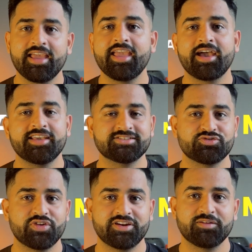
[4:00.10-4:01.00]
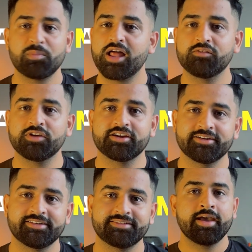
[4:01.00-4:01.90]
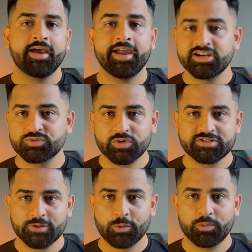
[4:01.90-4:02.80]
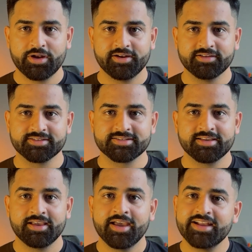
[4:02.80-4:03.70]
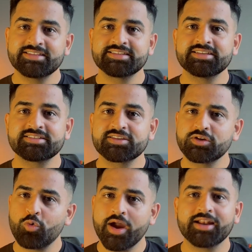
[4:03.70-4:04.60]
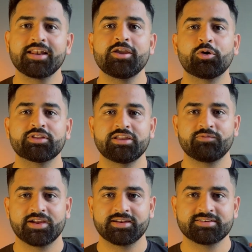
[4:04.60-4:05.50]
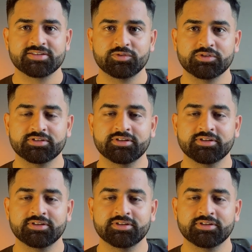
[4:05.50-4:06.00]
AI-generated malware. Here's what Slopoly does. It sits quietly on the infected server,